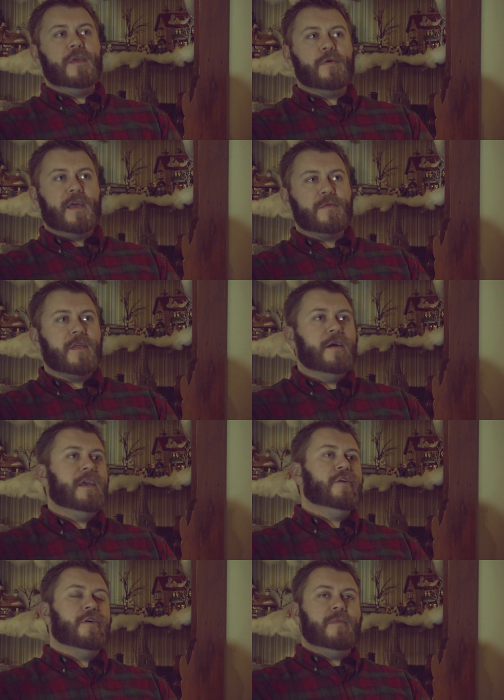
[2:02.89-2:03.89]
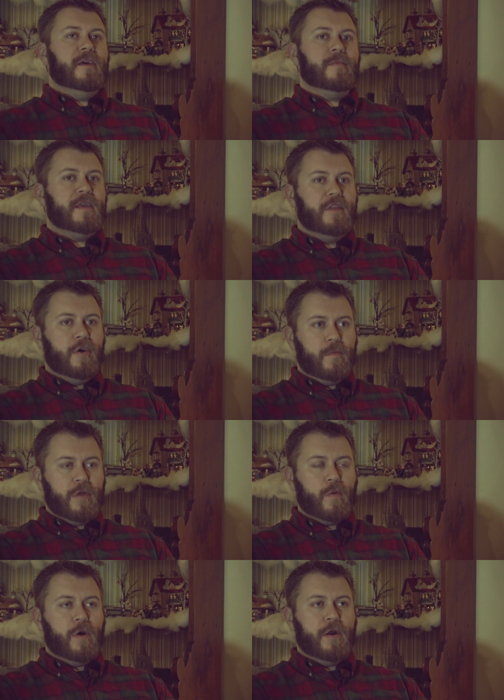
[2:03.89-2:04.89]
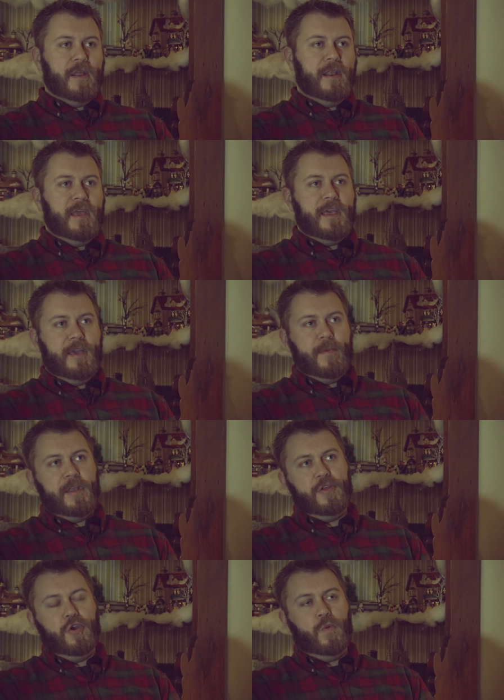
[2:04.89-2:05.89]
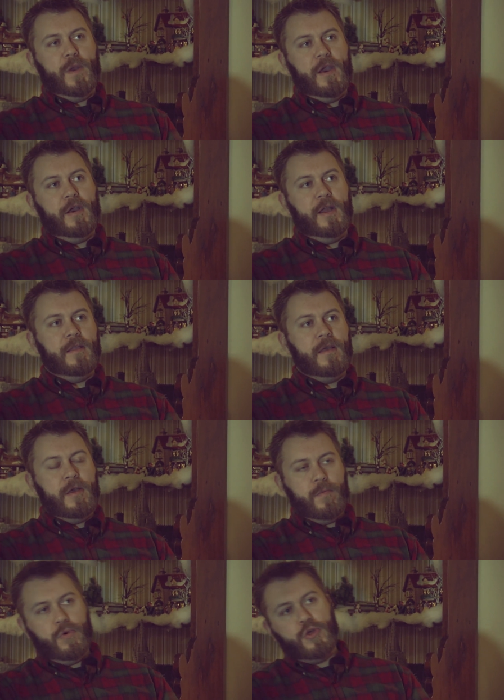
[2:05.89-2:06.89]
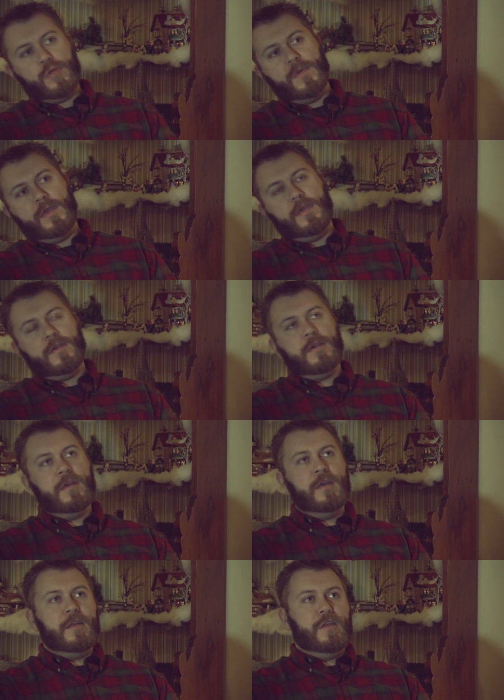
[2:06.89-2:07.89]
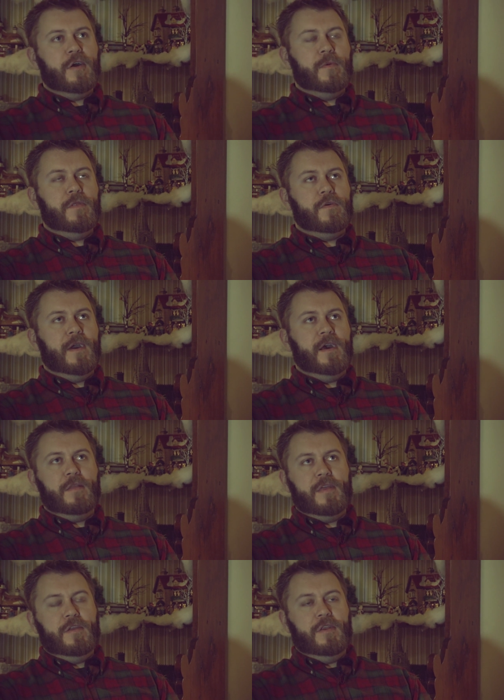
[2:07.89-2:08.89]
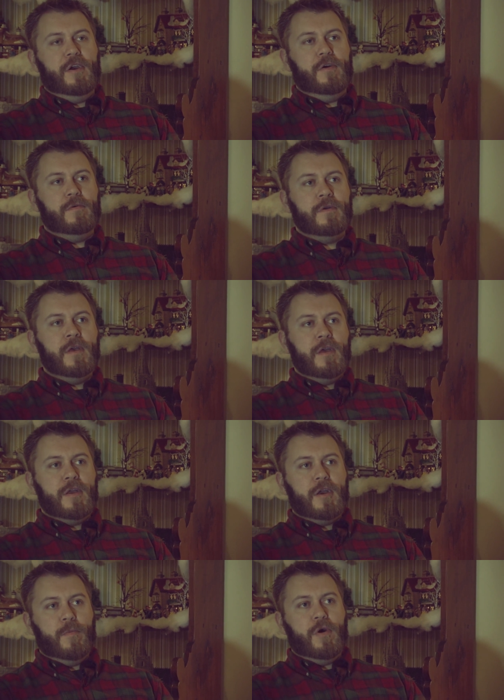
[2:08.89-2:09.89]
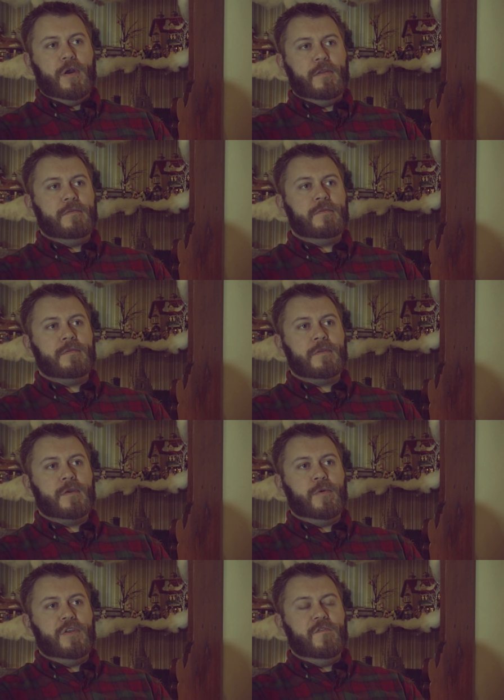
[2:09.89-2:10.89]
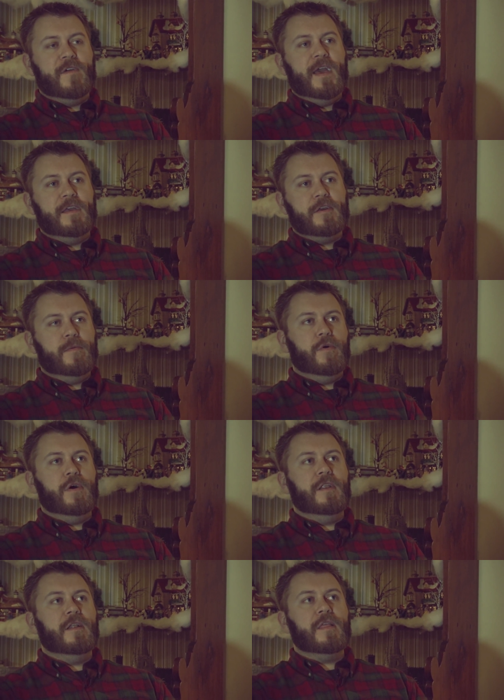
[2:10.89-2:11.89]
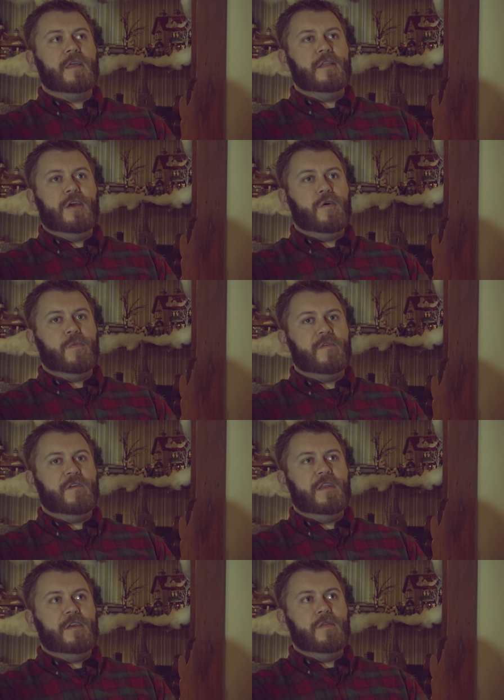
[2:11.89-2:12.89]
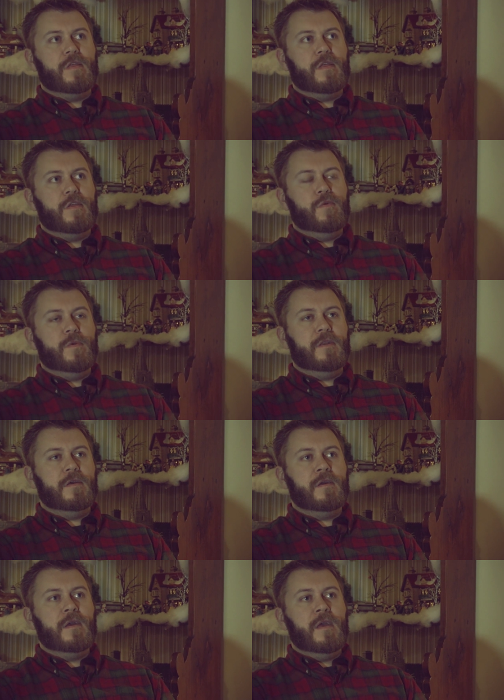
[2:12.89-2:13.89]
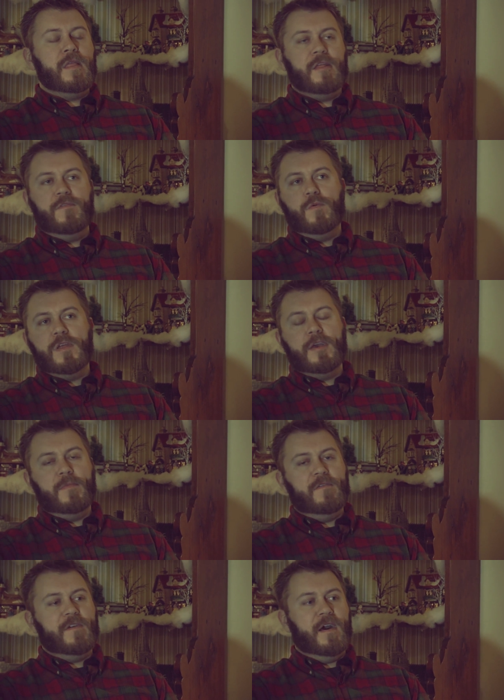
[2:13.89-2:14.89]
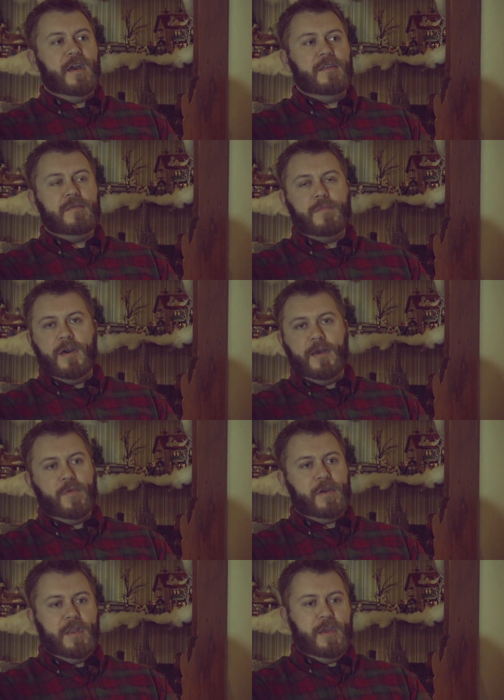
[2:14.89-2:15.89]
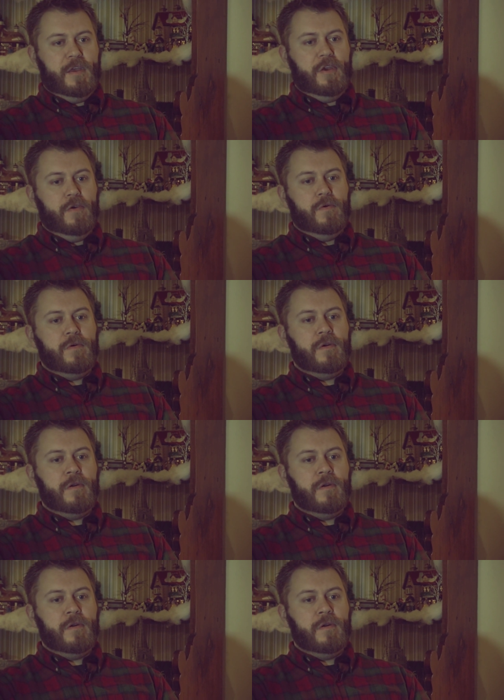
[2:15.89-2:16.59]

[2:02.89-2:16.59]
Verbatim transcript: and they were like tugging on me. I'm like, no, I'm just walking. And he came out of nowhere and pushed me, knocked me to the ground, said, you know, come on, come on, you faggot, come on. And I said, no, I'm not fighting you. This is stupid. So if you want to hit me, fine, but I'm not going to hit you.